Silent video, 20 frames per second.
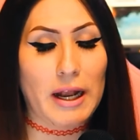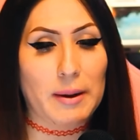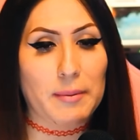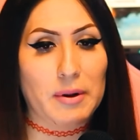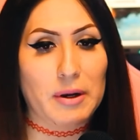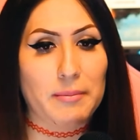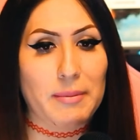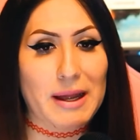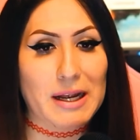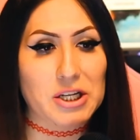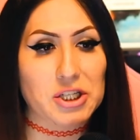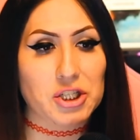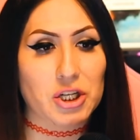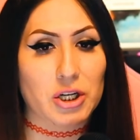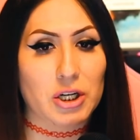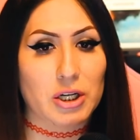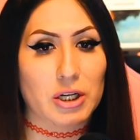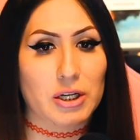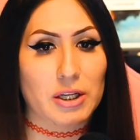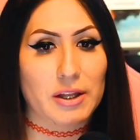and I want to make
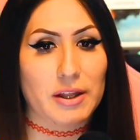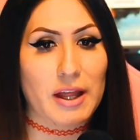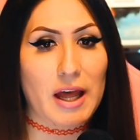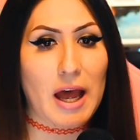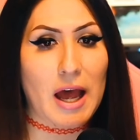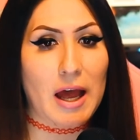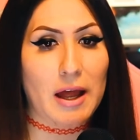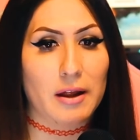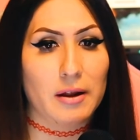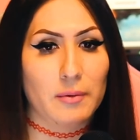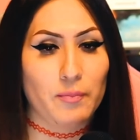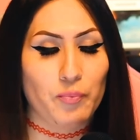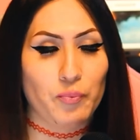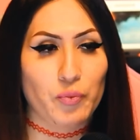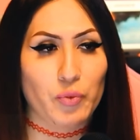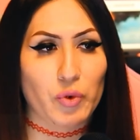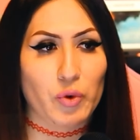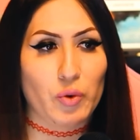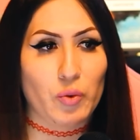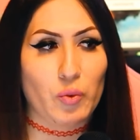sure that
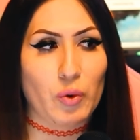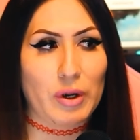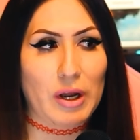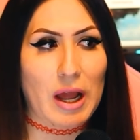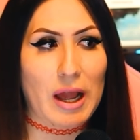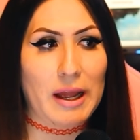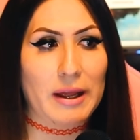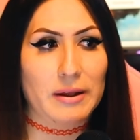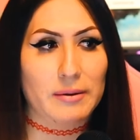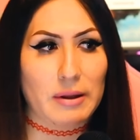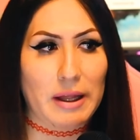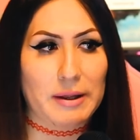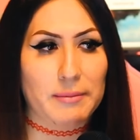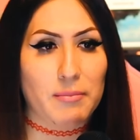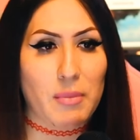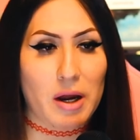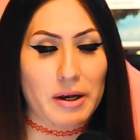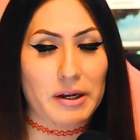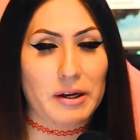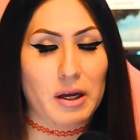when I like
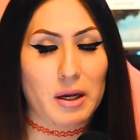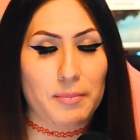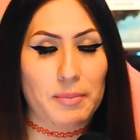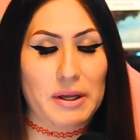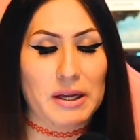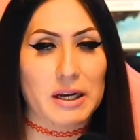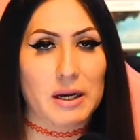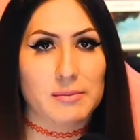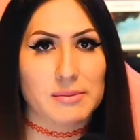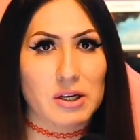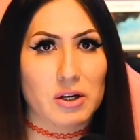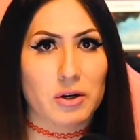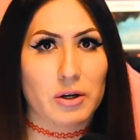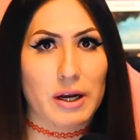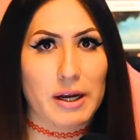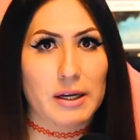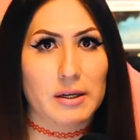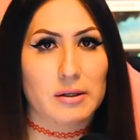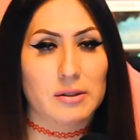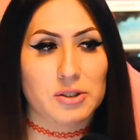mod it up, it comes out
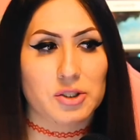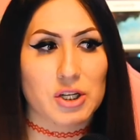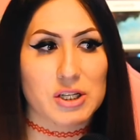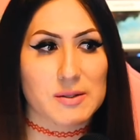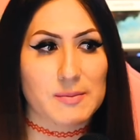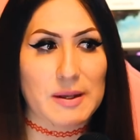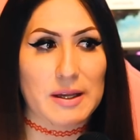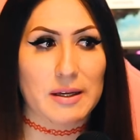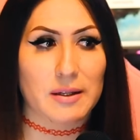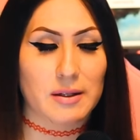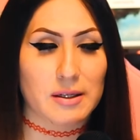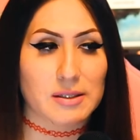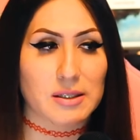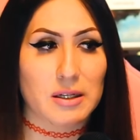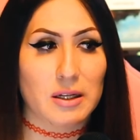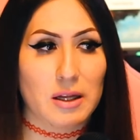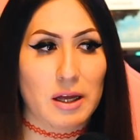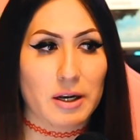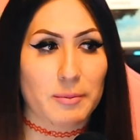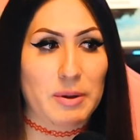great. And trust me, there's
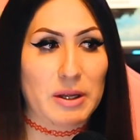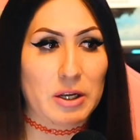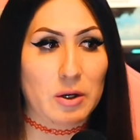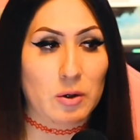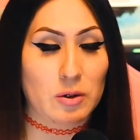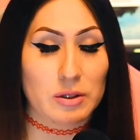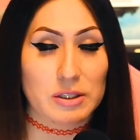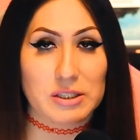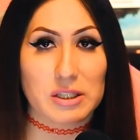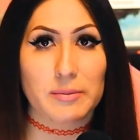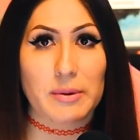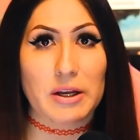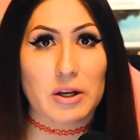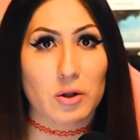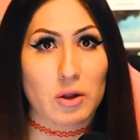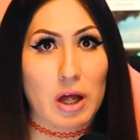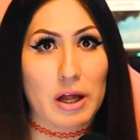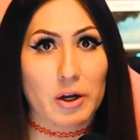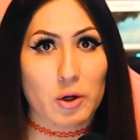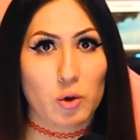gonna a lot of be, there's gonna
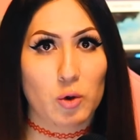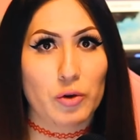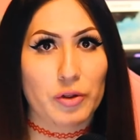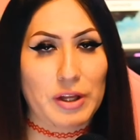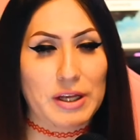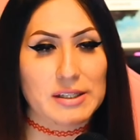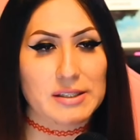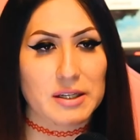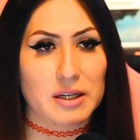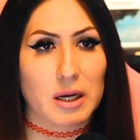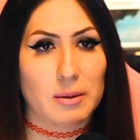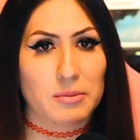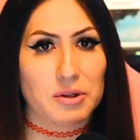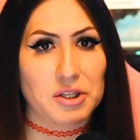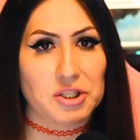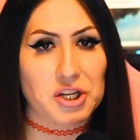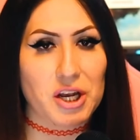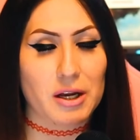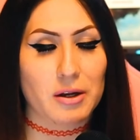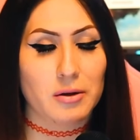be a lot of cool things to come to
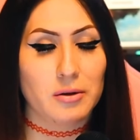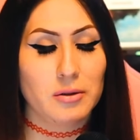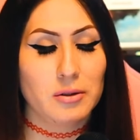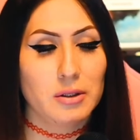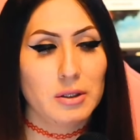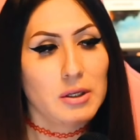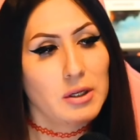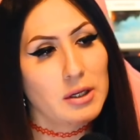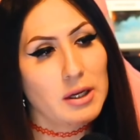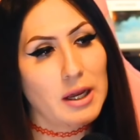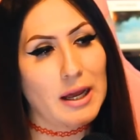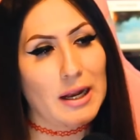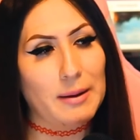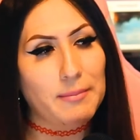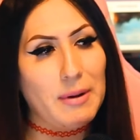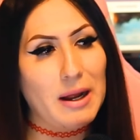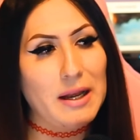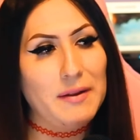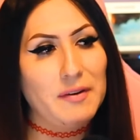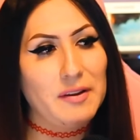the channel, and
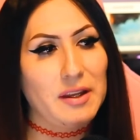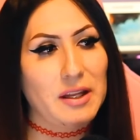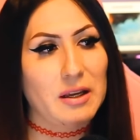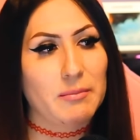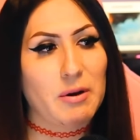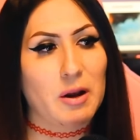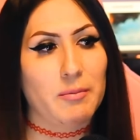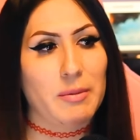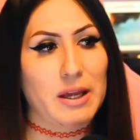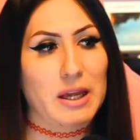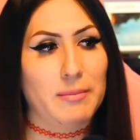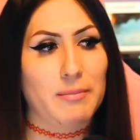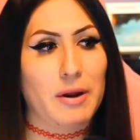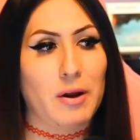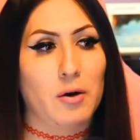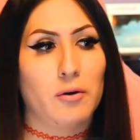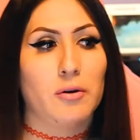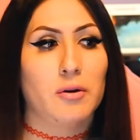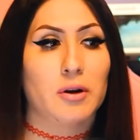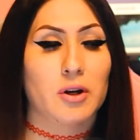I might even think about making
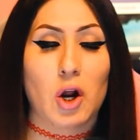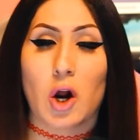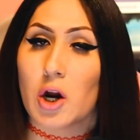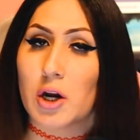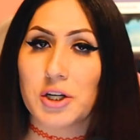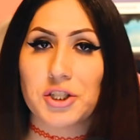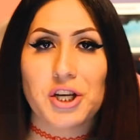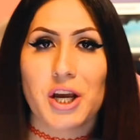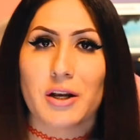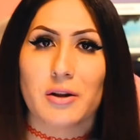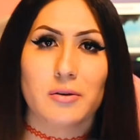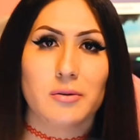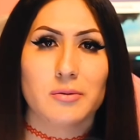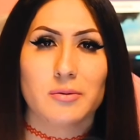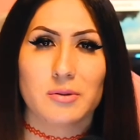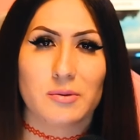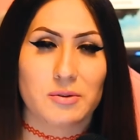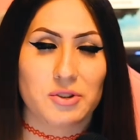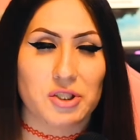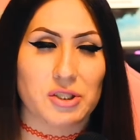my own car channel
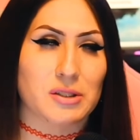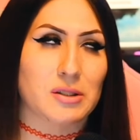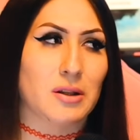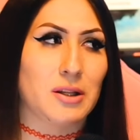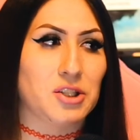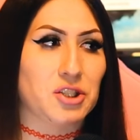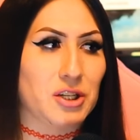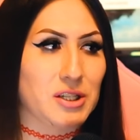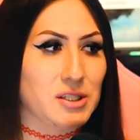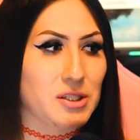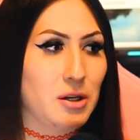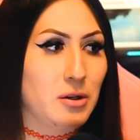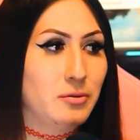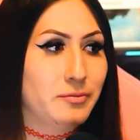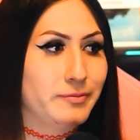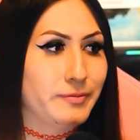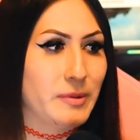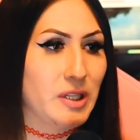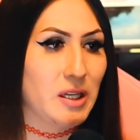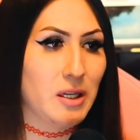just to let you guys
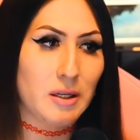know.